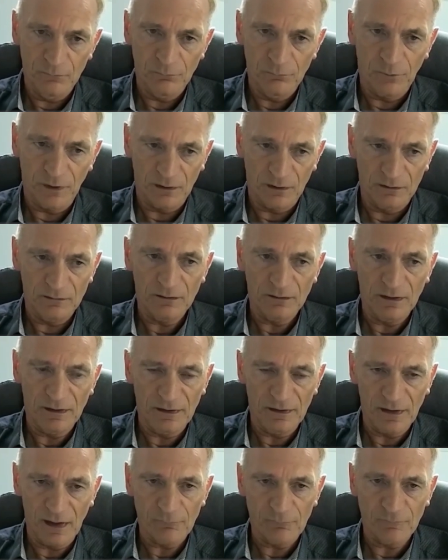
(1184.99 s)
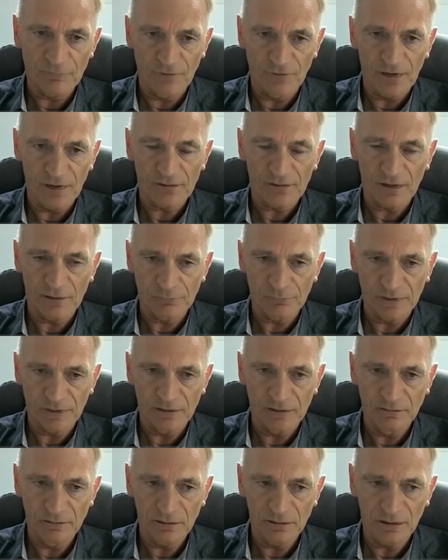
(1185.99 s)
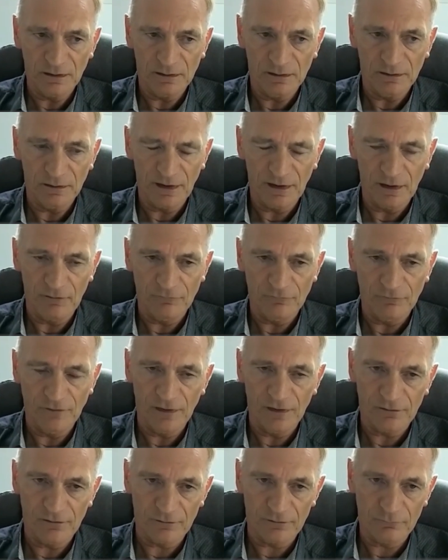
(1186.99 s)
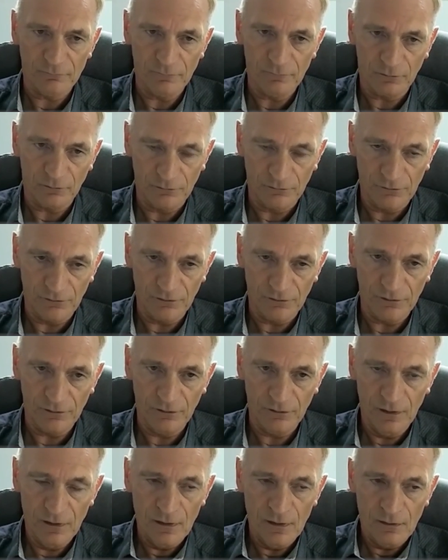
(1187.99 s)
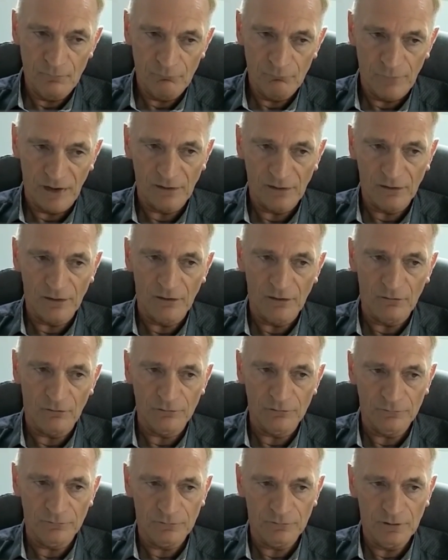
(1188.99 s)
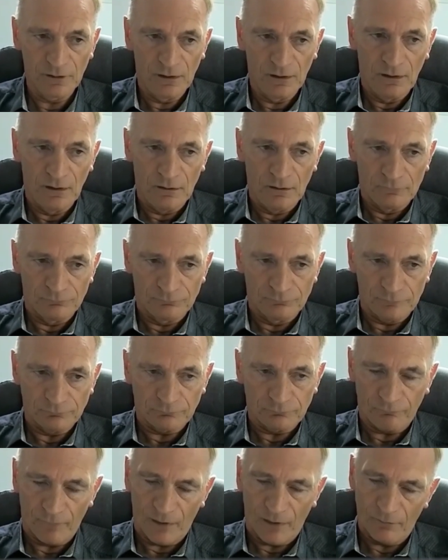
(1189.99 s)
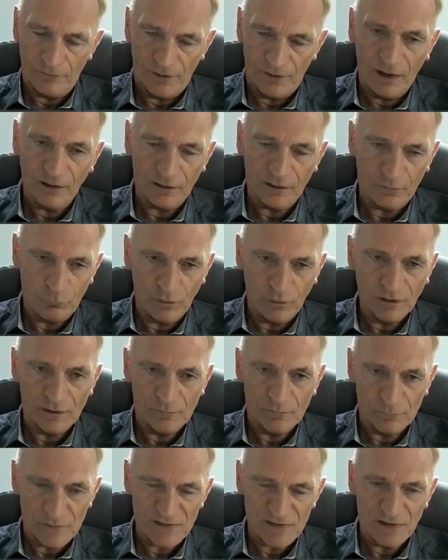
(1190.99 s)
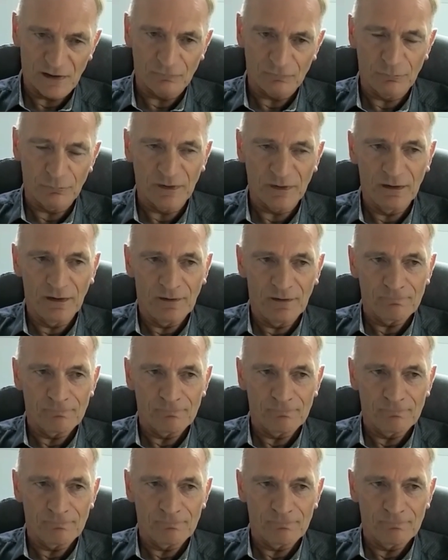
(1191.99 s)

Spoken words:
but he kept faith in me, and he kept faith mainly on the Alec, Willie, and myself. But